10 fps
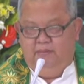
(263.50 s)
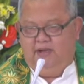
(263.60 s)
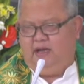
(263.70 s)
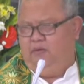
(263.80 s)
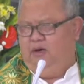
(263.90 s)

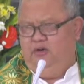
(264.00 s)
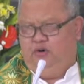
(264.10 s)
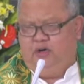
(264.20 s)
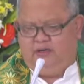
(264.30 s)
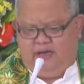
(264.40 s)
But our
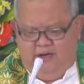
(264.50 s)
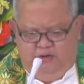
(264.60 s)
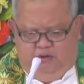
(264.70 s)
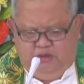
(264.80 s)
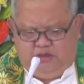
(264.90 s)
Lord
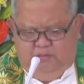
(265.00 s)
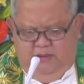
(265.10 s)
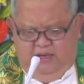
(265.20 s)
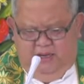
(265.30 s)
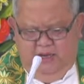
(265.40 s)
can also
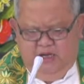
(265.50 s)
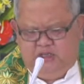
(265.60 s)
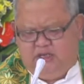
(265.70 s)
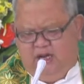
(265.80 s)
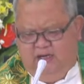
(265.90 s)
be
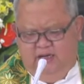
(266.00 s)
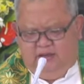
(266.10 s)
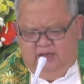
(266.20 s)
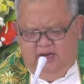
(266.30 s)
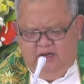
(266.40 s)

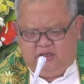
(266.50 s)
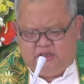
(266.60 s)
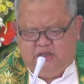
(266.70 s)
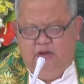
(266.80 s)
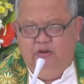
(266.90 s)
shedding
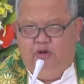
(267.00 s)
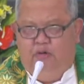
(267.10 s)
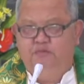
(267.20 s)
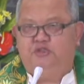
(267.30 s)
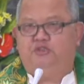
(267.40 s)
tears
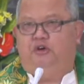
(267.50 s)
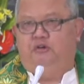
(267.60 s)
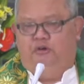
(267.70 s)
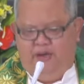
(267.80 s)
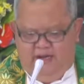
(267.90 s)
of
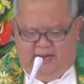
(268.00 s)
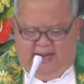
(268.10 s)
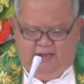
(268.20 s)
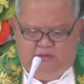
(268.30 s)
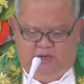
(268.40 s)
sorrow and
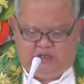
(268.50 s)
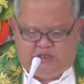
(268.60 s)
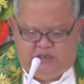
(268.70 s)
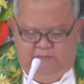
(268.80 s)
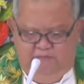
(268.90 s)

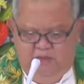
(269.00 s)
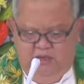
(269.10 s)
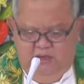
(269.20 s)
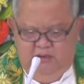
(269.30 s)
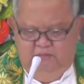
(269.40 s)
anguish
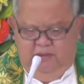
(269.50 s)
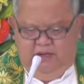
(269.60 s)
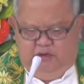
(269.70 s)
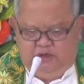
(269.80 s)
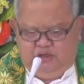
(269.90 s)

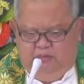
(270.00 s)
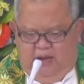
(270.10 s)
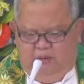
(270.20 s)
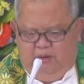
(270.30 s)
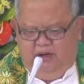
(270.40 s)
because
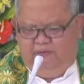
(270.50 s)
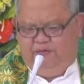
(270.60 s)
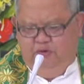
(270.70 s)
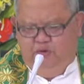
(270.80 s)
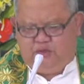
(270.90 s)
of our
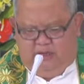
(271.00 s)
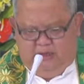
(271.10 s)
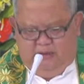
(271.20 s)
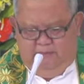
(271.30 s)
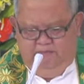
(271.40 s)

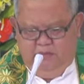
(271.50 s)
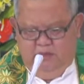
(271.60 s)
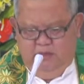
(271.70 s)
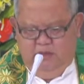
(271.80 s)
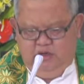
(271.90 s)
refusal
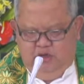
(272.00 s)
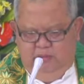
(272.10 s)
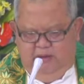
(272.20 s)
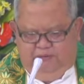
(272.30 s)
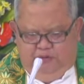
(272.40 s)

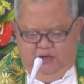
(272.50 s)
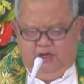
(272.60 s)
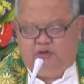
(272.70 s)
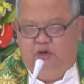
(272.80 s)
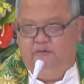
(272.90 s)
to be
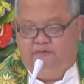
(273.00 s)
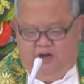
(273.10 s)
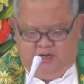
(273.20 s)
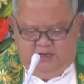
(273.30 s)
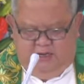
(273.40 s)
fully
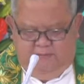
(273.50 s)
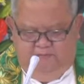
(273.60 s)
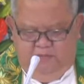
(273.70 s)
converted